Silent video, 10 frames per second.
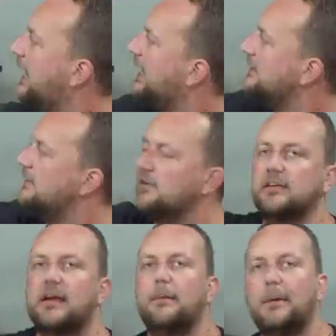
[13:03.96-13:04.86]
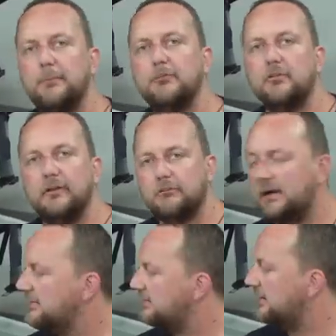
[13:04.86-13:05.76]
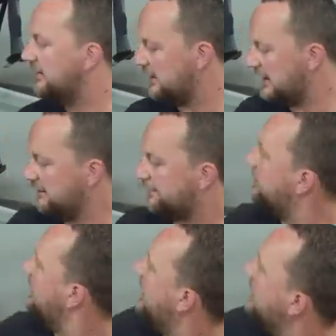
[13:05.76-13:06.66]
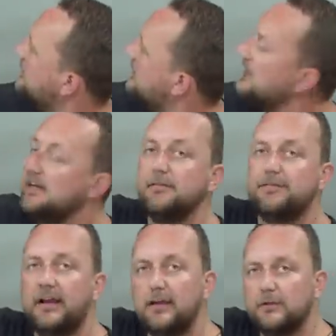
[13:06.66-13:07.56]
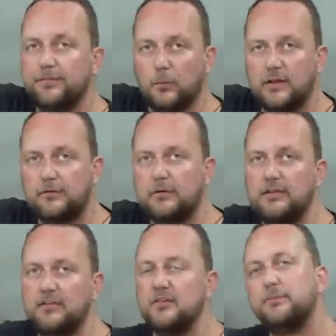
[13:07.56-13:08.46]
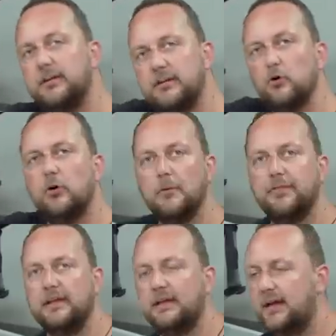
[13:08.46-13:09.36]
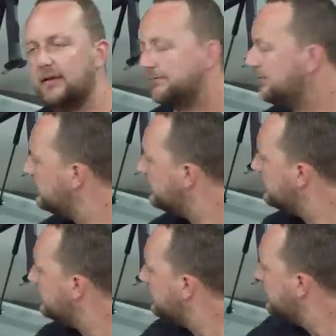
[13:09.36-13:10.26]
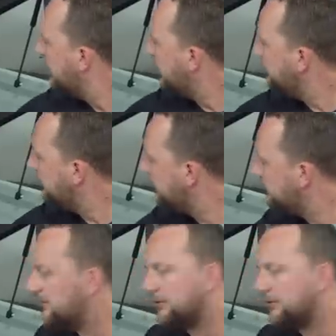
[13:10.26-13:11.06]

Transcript: hardly doesn't come up during racing. If the latch here fails for whatever reason, it's a pretty normal thing to have. And then there's